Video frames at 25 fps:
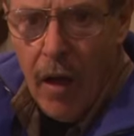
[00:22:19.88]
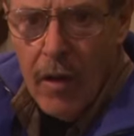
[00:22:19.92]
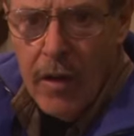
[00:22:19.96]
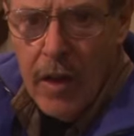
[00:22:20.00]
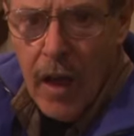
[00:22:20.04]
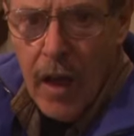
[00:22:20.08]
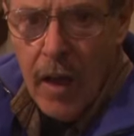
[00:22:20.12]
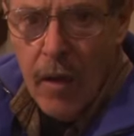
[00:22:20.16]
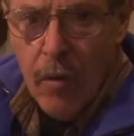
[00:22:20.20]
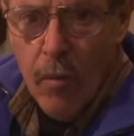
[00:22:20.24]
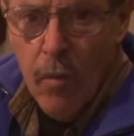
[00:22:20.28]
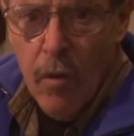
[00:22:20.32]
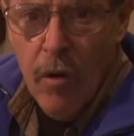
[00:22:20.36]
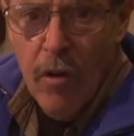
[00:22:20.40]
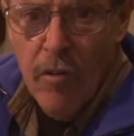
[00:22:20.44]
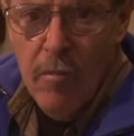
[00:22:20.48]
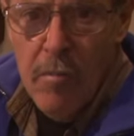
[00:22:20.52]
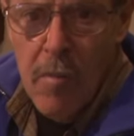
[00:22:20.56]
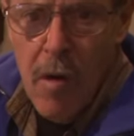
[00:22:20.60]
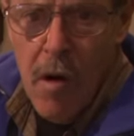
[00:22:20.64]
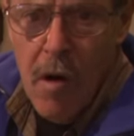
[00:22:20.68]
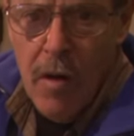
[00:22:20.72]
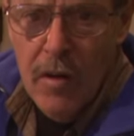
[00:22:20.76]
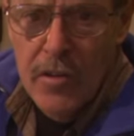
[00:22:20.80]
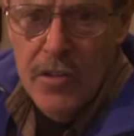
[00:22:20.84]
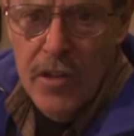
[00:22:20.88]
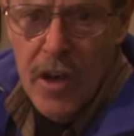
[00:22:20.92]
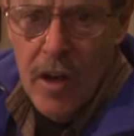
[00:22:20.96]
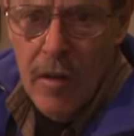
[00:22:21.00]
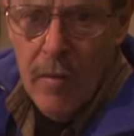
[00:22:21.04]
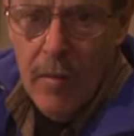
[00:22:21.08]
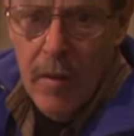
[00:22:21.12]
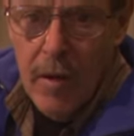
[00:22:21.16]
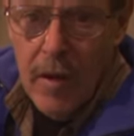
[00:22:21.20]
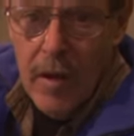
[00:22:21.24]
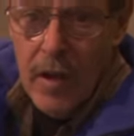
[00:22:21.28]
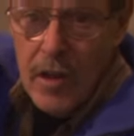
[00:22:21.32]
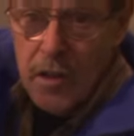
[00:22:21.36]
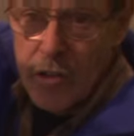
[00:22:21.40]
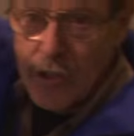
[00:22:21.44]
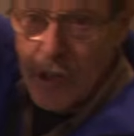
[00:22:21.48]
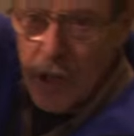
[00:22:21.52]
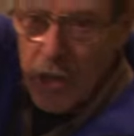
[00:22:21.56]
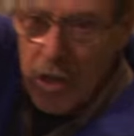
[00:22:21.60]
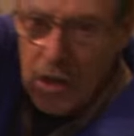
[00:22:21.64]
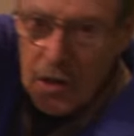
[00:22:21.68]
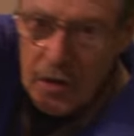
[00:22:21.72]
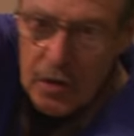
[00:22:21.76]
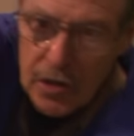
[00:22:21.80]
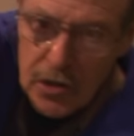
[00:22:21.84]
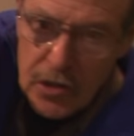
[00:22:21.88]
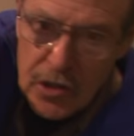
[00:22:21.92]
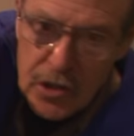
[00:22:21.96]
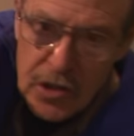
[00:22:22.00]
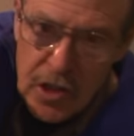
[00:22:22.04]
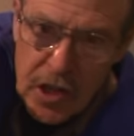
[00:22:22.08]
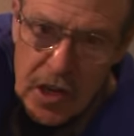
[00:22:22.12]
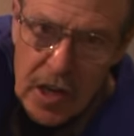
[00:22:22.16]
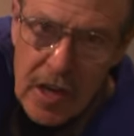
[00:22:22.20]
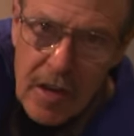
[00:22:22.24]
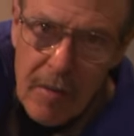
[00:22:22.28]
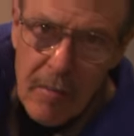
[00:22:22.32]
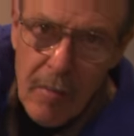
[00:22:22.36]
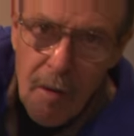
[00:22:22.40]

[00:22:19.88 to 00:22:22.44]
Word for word: a bit of savvy, and you can make yourself something